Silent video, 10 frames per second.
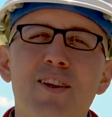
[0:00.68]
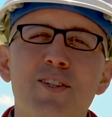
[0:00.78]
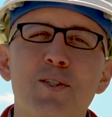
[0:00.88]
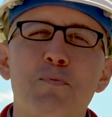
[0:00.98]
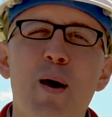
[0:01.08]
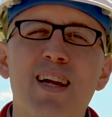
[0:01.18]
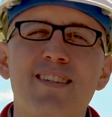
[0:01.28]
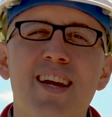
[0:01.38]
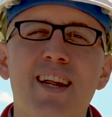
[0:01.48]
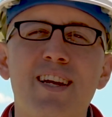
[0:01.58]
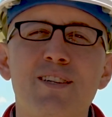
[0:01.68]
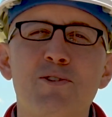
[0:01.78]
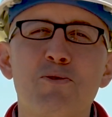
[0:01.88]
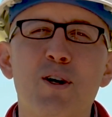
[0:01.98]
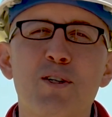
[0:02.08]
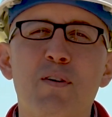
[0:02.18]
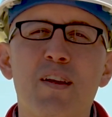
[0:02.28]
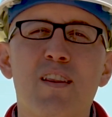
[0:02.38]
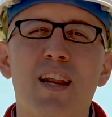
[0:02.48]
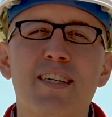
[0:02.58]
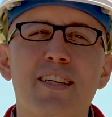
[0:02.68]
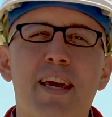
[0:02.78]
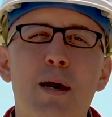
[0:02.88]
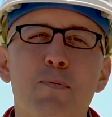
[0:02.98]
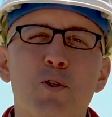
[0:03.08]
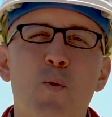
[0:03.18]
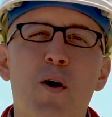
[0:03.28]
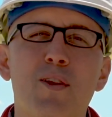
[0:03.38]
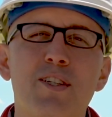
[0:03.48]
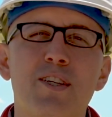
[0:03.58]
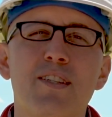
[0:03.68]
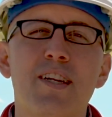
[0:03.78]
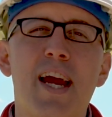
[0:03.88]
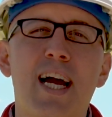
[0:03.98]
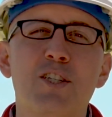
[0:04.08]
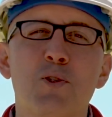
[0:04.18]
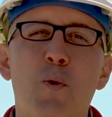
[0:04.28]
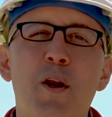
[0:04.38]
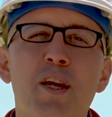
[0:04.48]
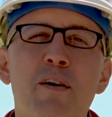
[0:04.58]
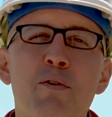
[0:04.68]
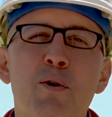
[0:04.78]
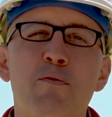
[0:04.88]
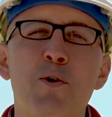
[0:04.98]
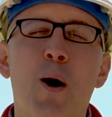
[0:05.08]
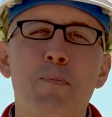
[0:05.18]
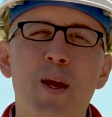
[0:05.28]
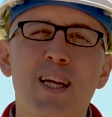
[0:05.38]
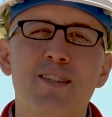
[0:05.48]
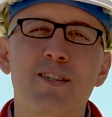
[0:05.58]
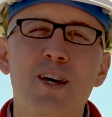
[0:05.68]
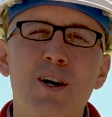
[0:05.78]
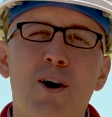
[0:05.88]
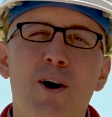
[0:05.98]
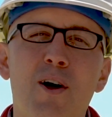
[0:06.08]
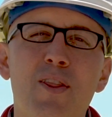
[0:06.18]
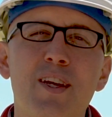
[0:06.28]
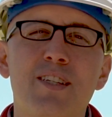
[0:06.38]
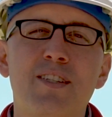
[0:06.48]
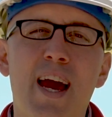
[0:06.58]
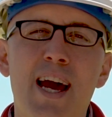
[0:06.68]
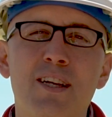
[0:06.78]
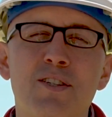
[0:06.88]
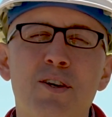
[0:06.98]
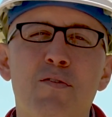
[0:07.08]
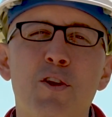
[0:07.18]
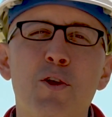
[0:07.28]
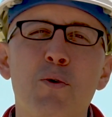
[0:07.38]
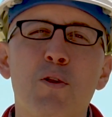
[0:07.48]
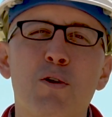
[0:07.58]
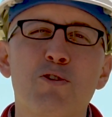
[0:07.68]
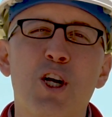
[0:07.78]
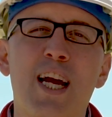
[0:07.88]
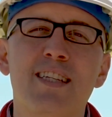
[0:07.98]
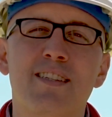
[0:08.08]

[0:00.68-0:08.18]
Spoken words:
this is Matt Tanney, Director of Athletics and Campus Wellness, and today I just wanted to give you a few updates on the status of the new Little Giant